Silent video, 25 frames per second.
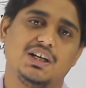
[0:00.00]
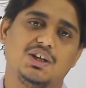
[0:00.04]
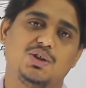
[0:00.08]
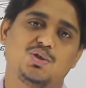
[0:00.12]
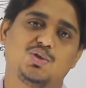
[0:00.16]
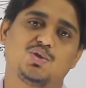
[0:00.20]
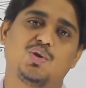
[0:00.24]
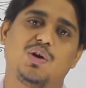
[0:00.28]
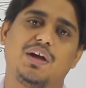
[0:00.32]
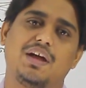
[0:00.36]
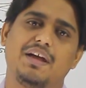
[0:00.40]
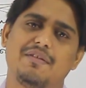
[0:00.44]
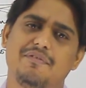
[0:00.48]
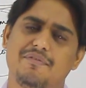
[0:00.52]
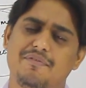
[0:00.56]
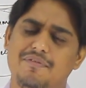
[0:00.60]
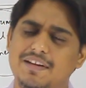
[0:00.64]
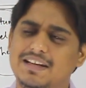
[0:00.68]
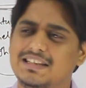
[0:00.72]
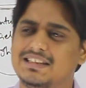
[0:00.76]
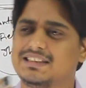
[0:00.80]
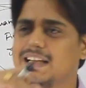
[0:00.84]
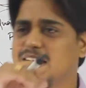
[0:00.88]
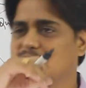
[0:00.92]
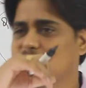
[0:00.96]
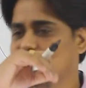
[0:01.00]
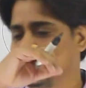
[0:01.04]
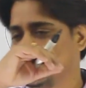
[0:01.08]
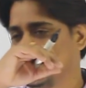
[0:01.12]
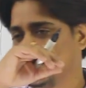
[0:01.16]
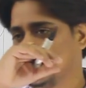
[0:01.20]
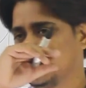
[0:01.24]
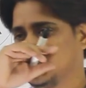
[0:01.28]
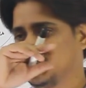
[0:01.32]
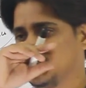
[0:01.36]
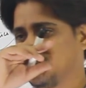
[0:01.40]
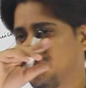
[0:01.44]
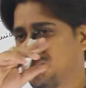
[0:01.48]
So every
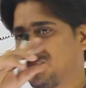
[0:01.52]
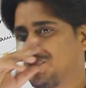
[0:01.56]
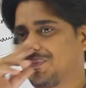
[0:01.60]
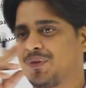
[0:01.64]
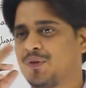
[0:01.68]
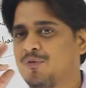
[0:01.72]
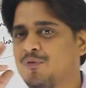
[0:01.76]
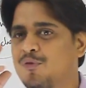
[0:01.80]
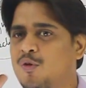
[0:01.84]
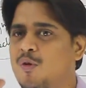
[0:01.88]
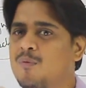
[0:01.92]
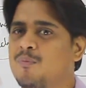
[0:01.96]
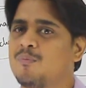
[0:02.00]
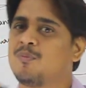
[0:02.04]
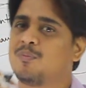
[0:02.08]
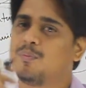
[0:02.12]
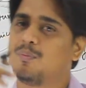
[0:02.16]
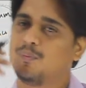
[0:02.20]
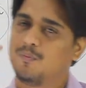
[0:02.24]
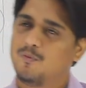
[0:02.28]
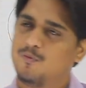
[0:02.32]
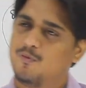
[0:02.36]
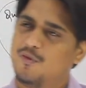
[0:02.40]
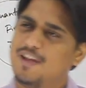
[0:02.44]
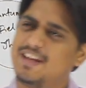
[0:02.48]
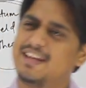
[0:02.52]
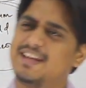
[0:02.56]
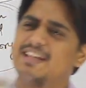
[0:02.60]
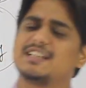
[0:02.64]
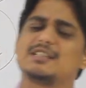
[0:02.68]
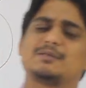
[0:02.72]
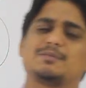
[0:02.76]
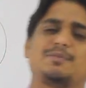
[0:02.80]
scientist from various